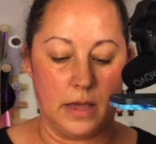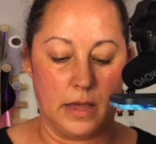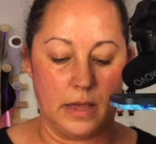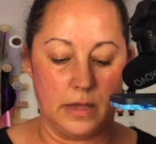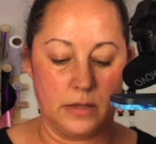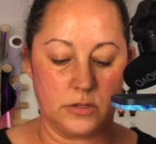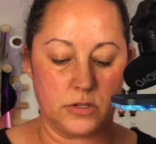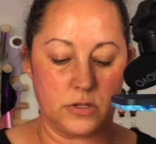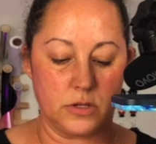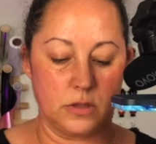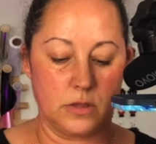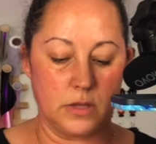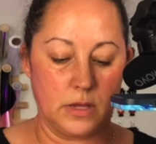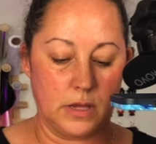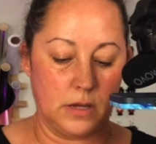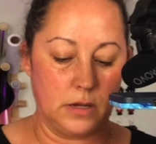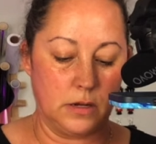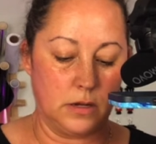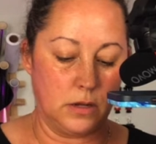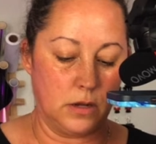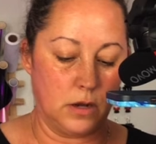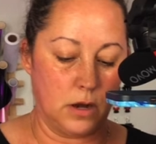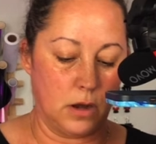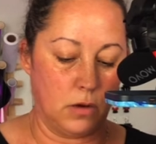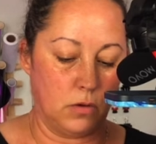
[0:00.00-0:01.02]
so that,
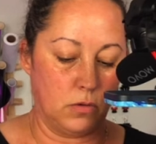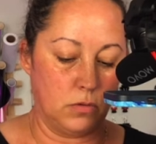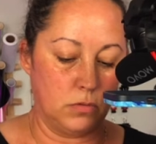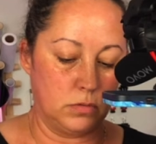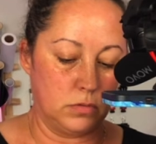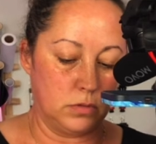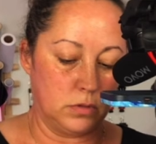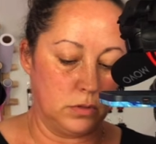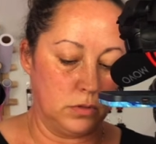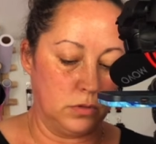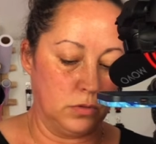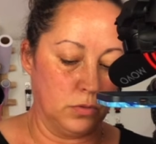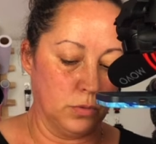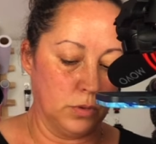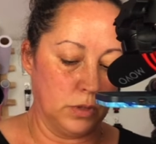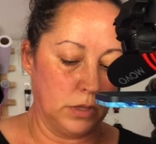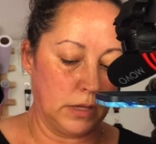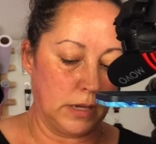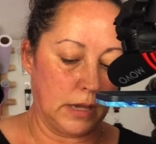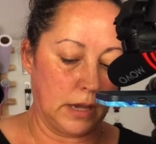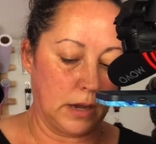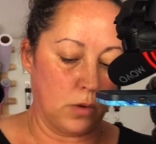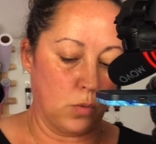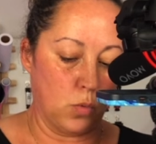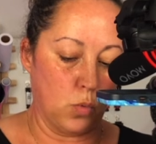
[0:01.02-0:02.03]
you know, you really
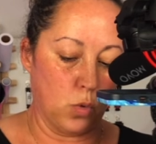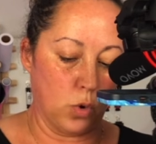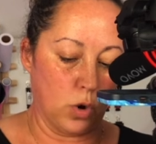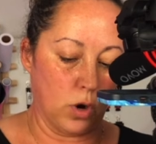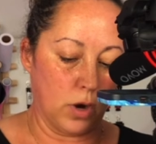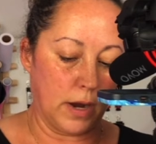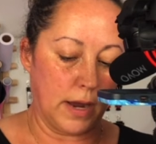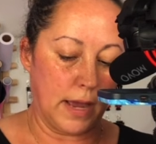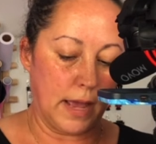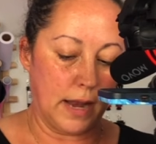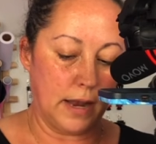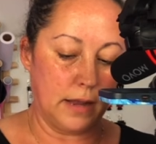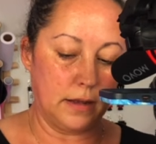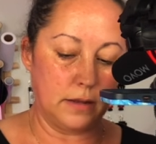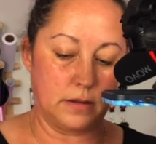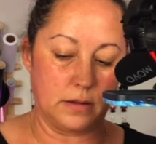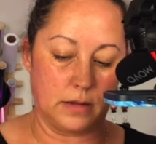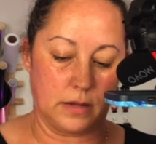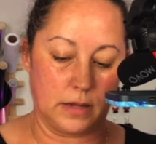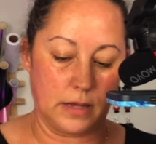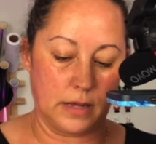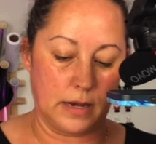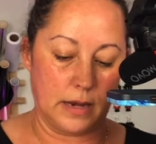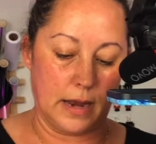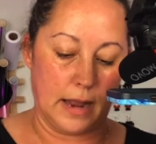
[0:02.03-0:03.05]
got to work at it to
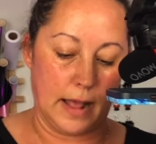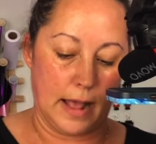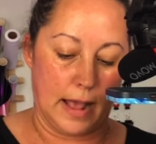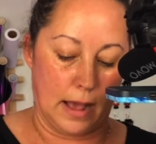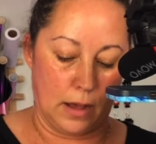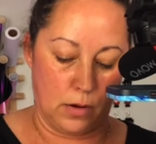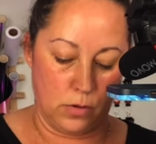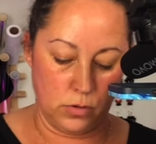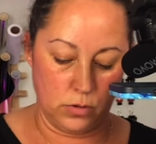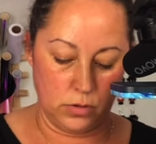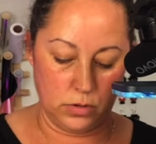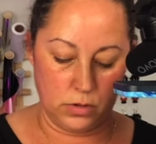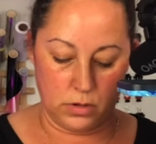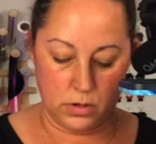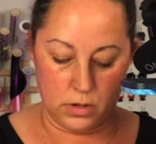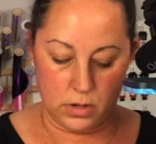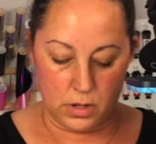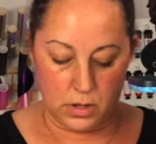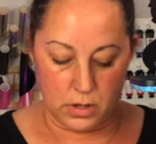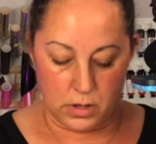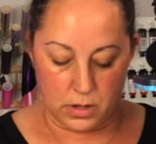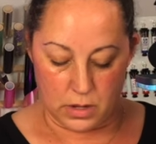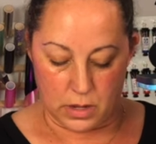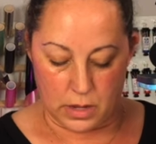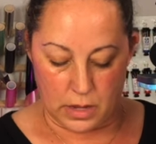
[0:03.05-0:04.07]
get it out.
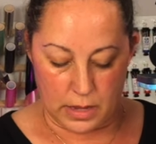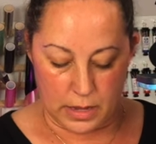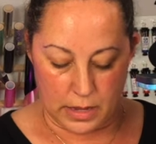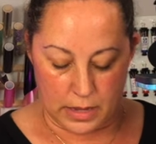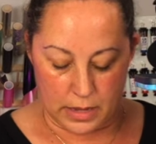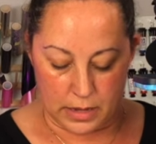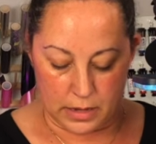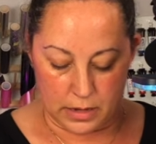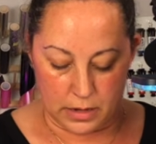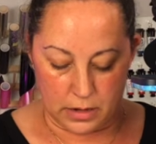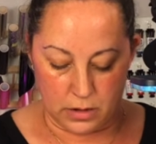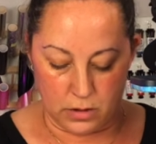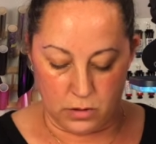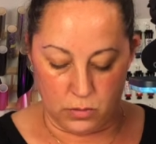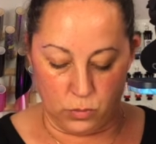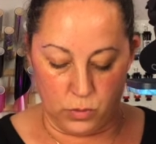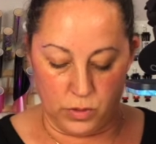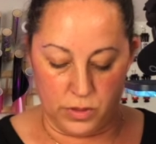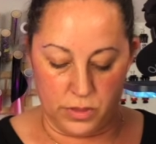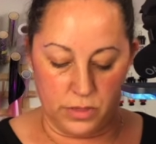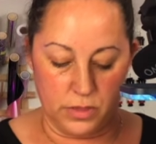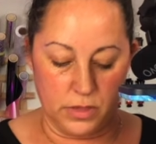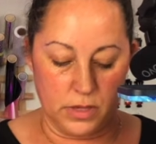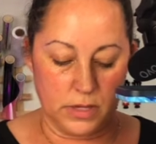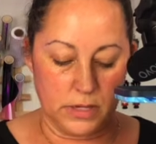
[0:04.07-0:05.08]
And with
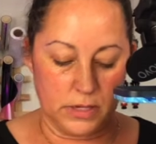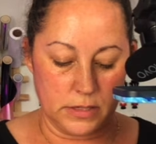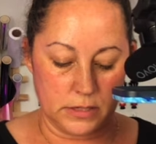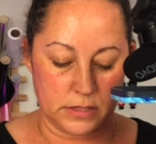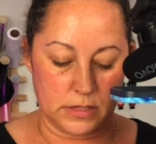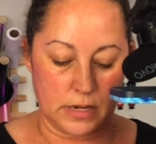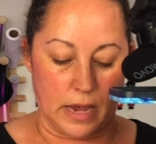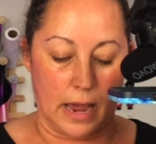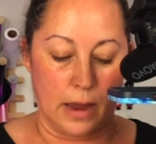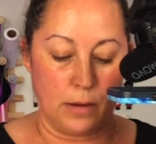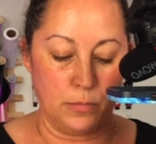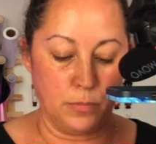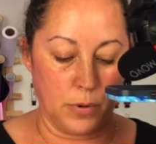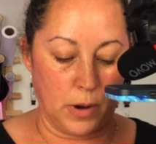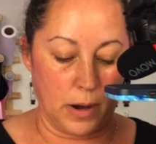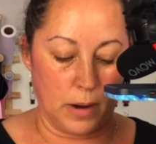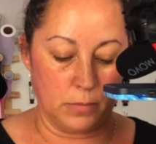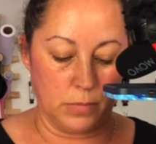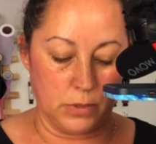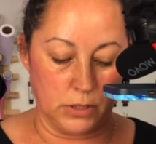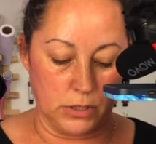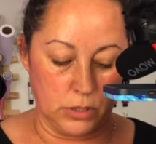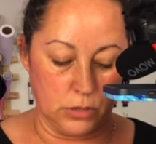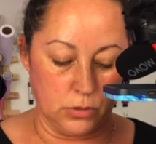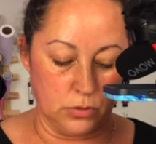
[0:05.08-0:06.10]
this, I
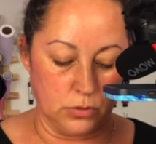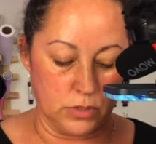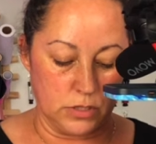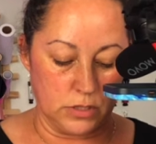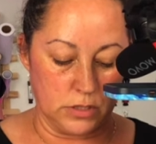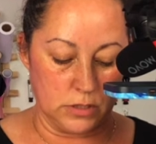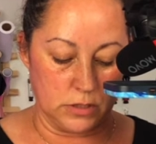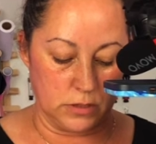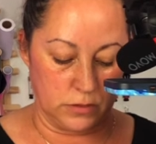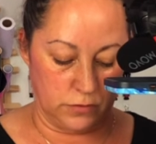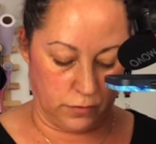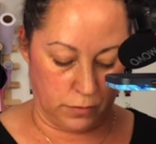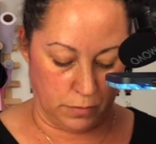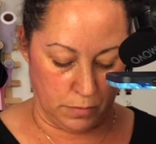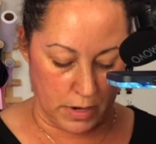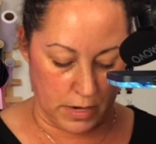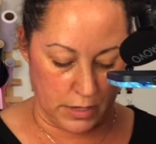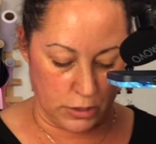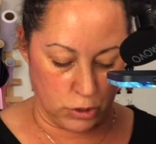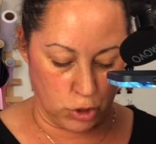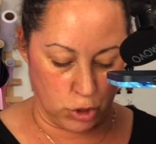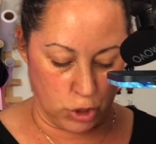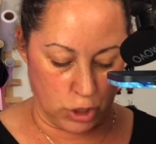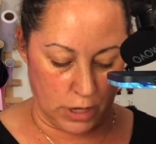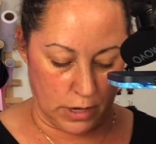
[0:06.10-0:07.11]
probably use this for my
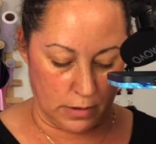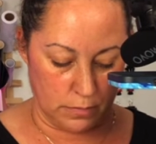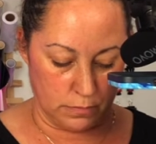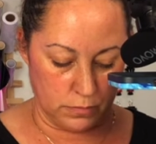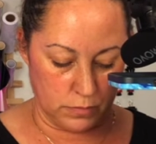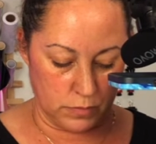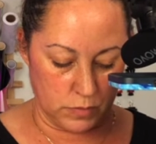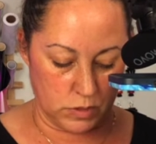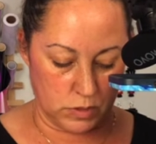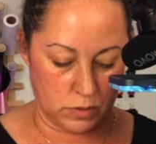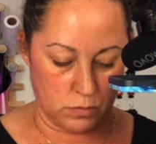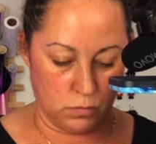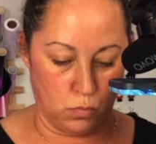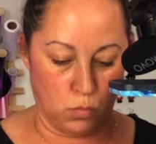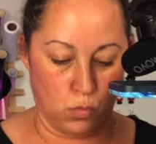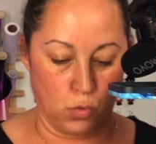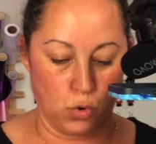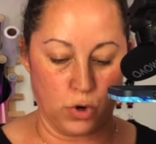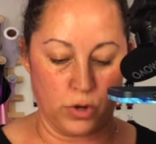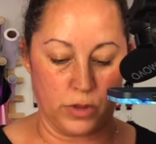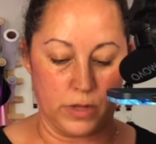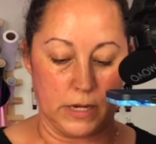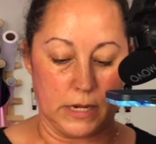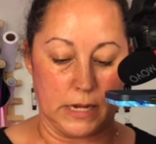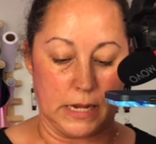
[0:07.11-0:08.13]
gems more
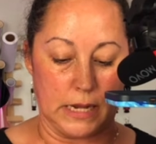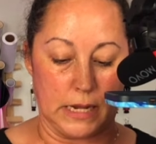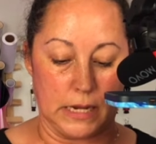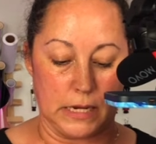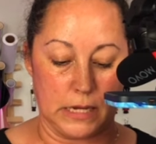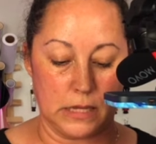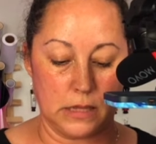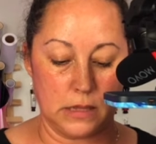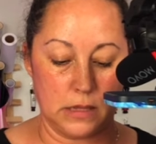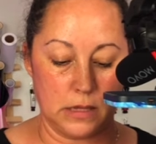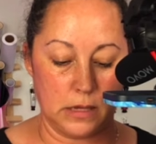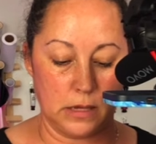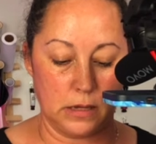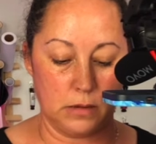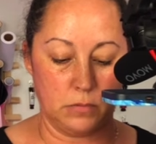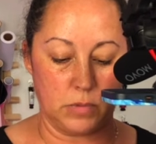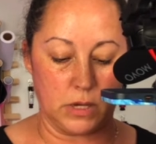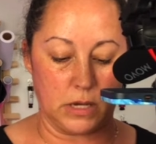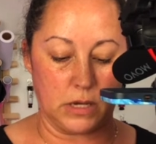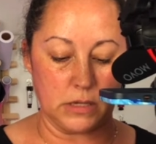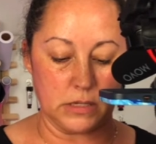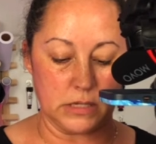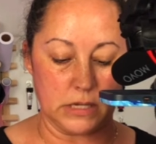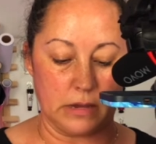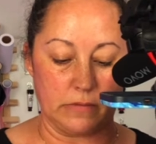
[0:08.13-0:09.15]
than anything
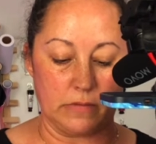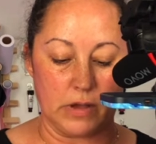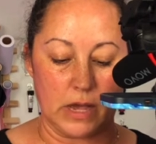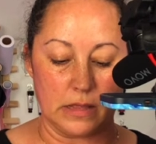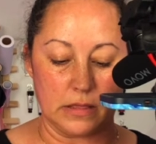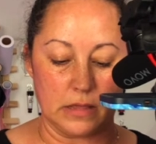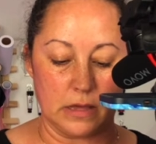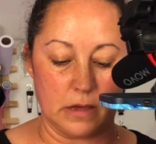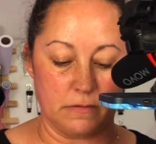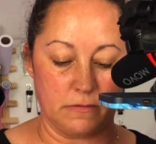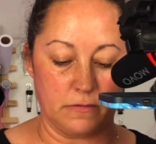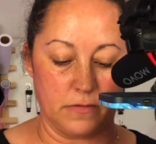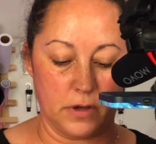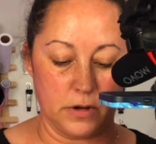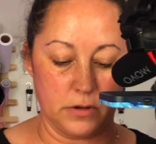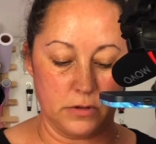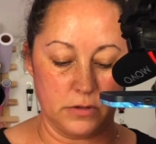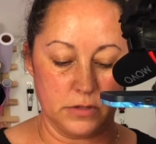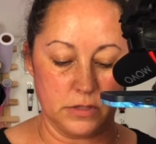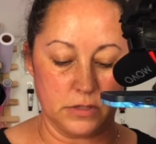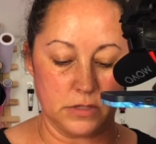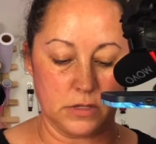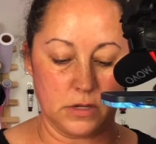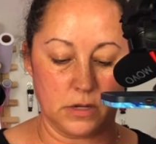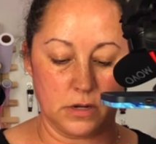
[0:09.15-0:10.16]
because I've got that funnel
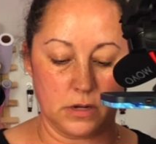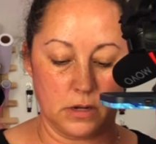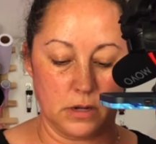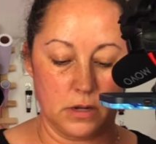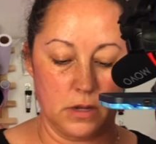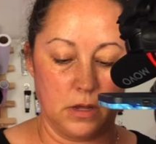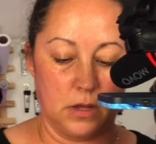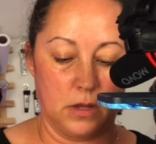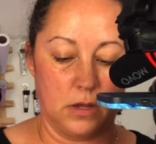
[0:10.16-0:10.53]
that's going to